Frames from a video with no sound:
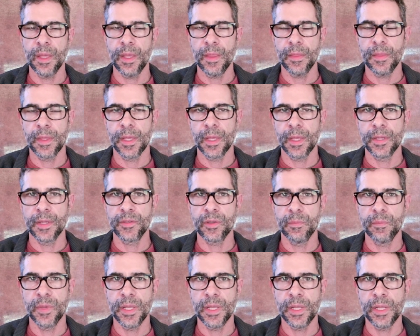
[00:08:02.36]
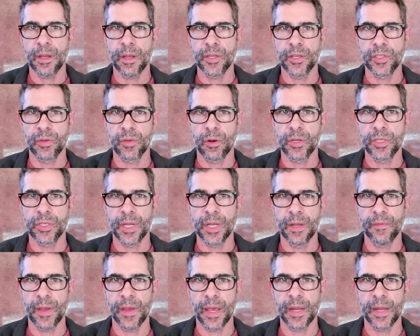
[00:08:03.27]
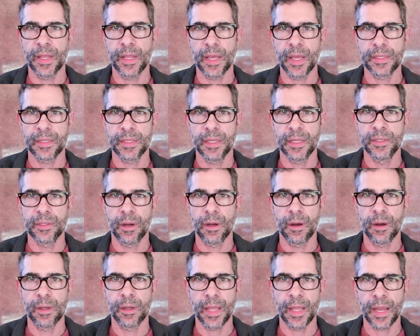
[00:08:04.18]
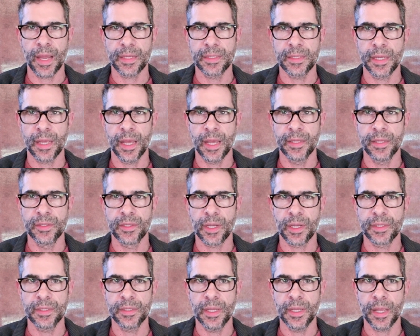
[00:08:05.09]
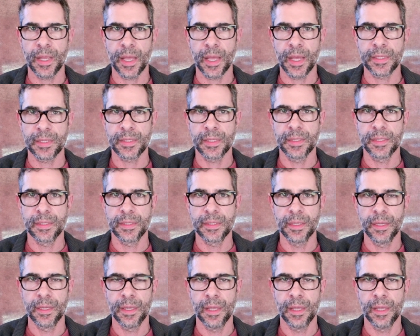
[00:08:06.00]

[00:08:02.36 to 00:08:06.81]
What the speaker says: The intermediate short-chain fatty acids are lactic and succinic acids.